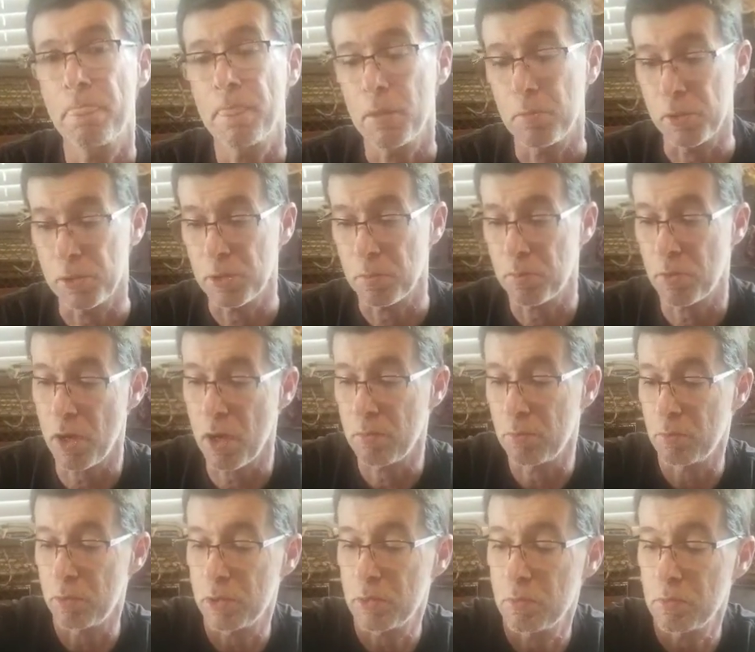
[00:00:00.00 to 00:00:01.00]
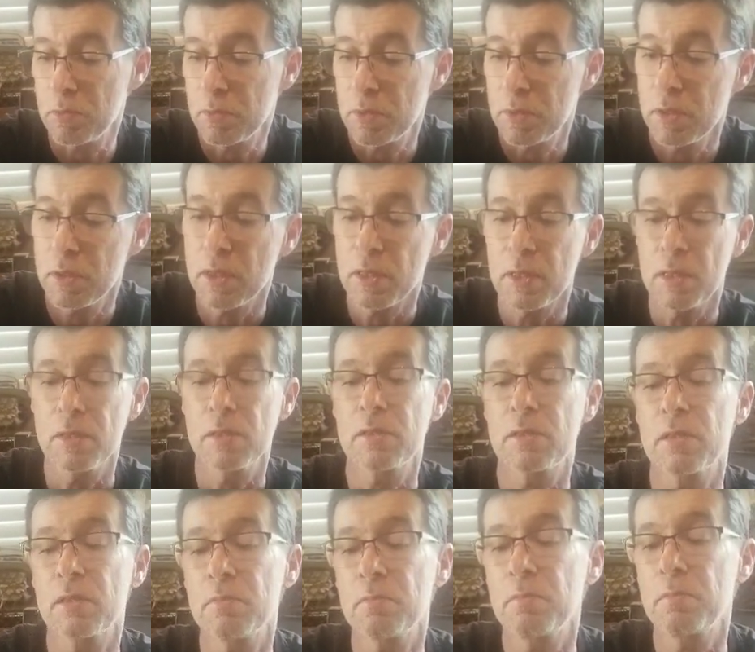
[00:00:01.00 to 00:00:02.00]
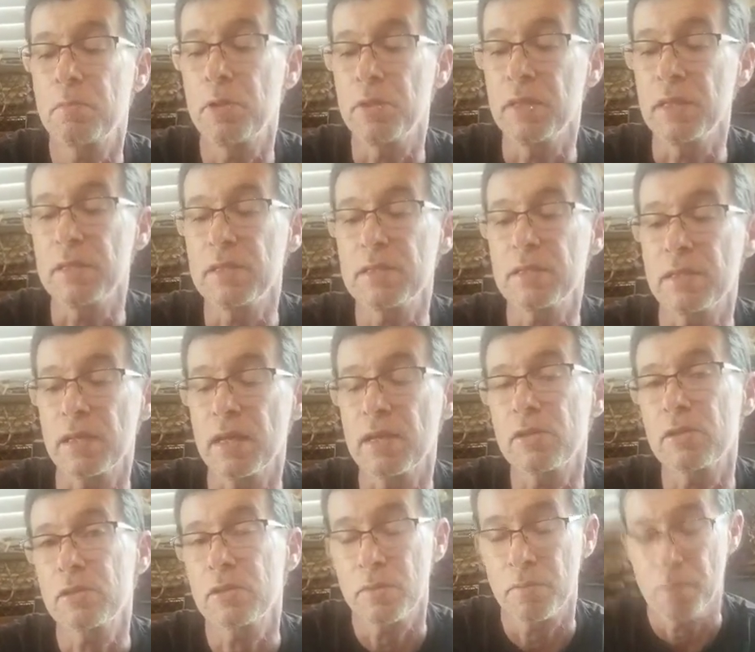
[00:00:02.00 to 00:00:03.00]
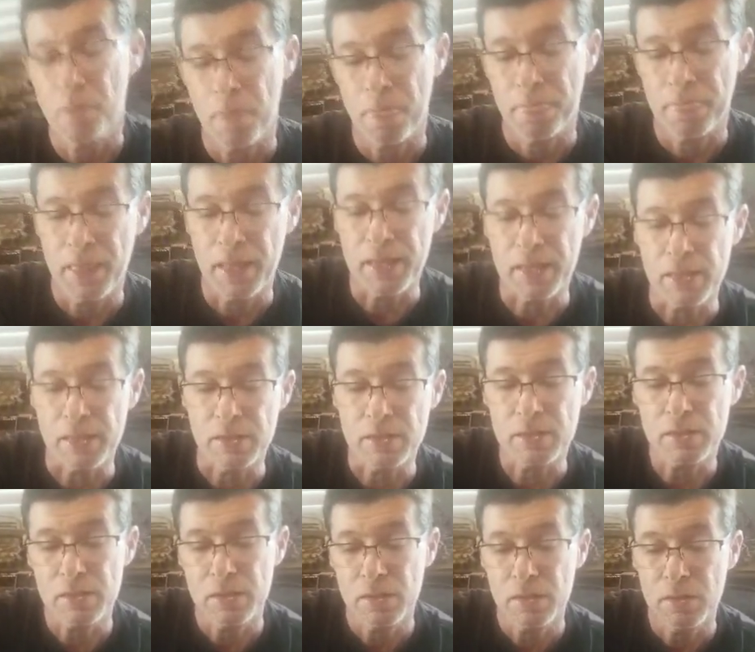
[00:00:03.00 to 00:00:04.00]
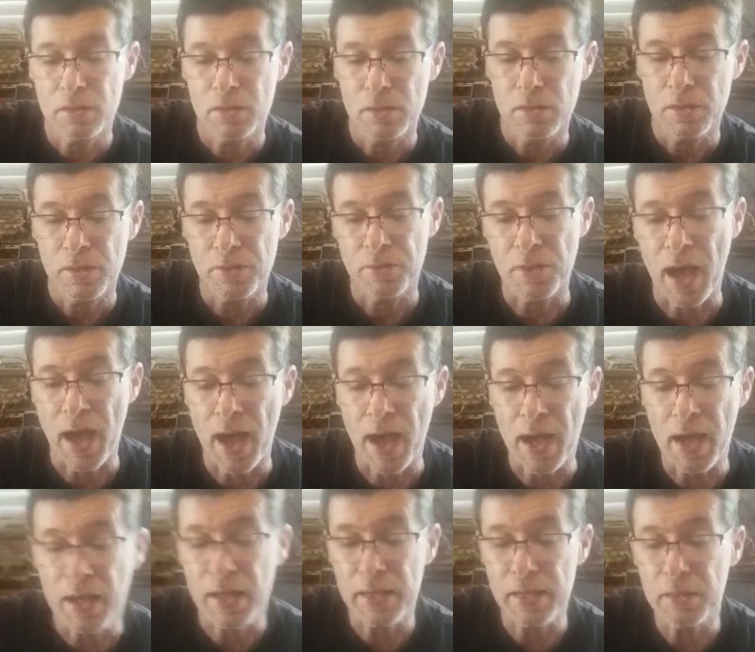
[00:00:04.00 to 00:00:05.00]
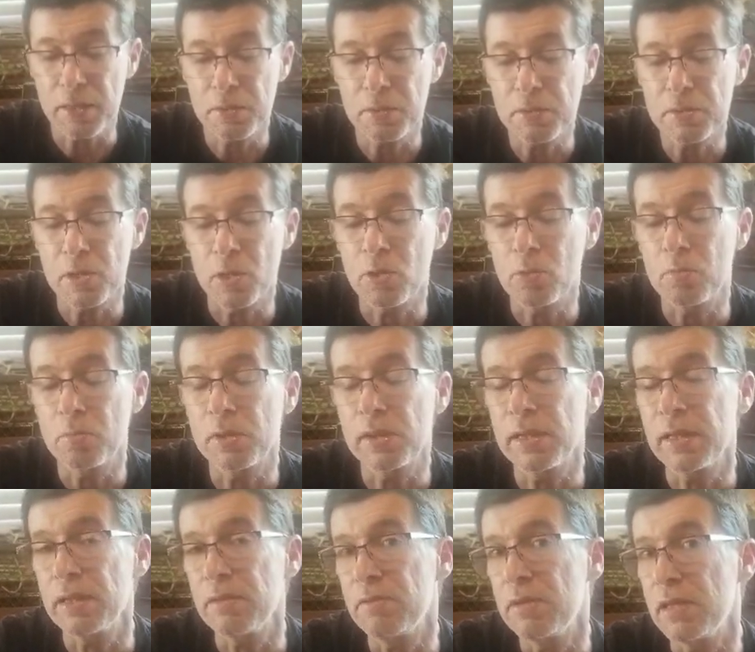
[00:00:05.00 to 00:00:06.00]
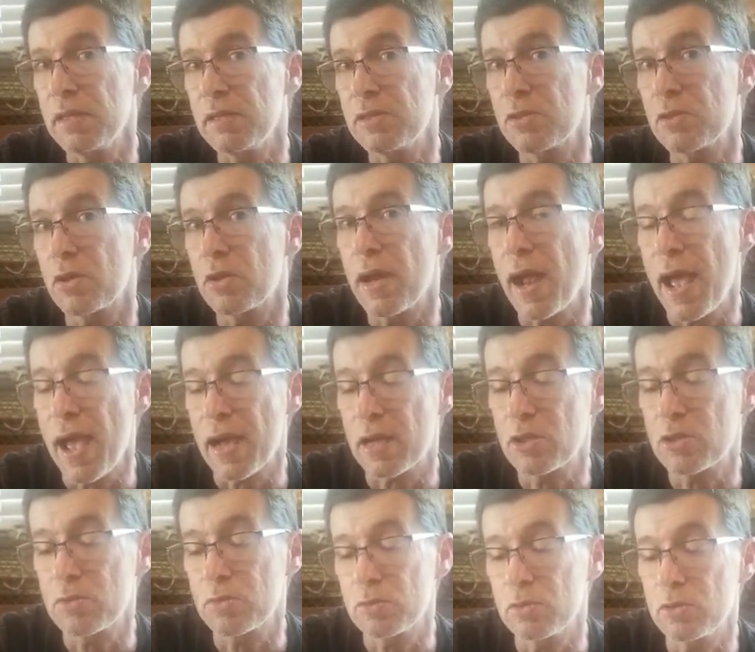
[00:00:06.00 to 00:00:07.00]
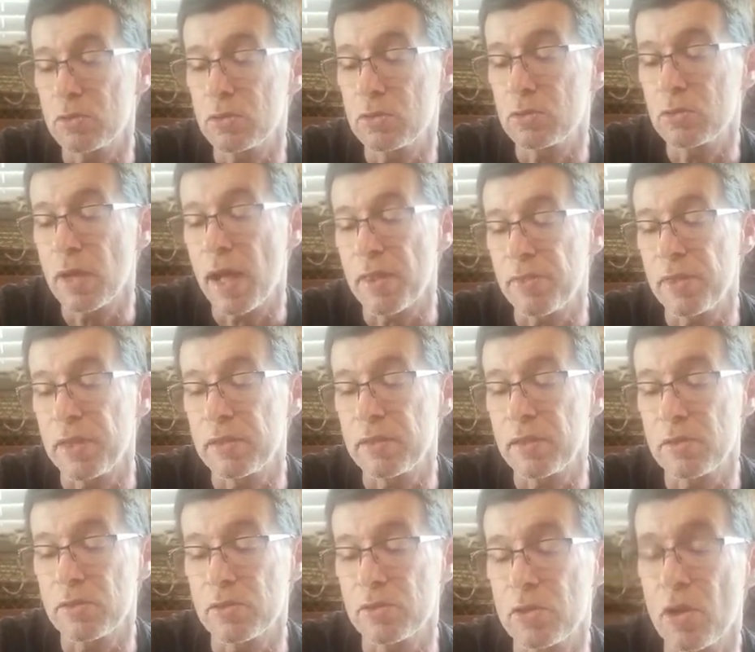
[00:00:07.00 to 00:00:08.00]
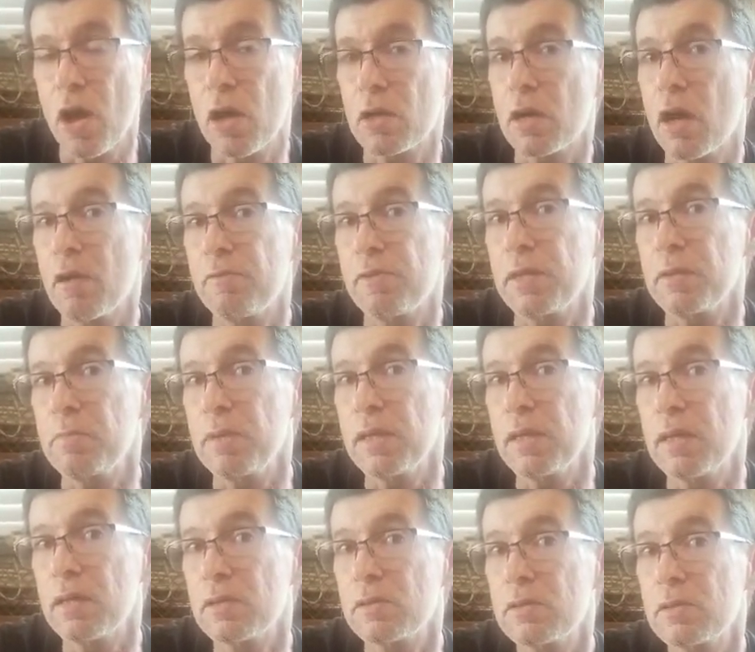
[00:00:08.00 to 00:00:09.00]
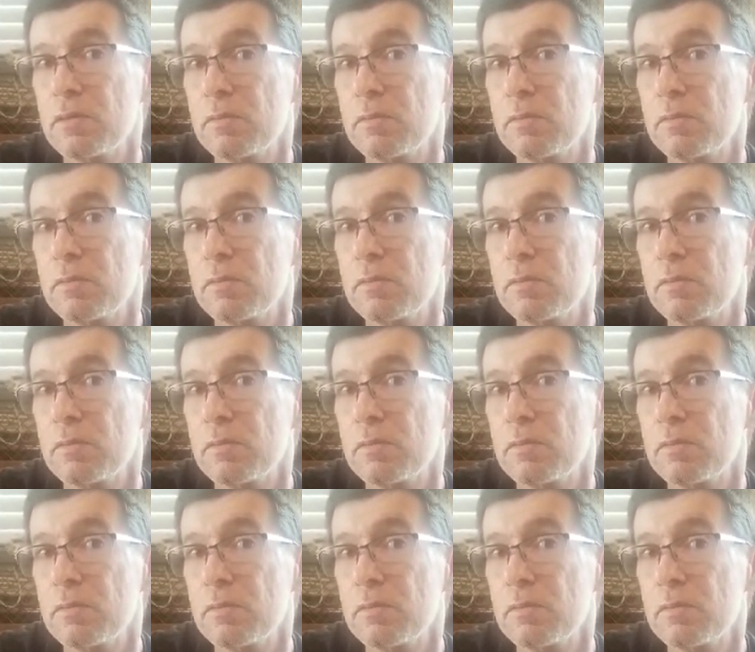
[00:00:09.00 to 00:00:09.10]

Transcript: But the problem with putting these together is I don't believe these are actual, I think these are knockoff EBLs.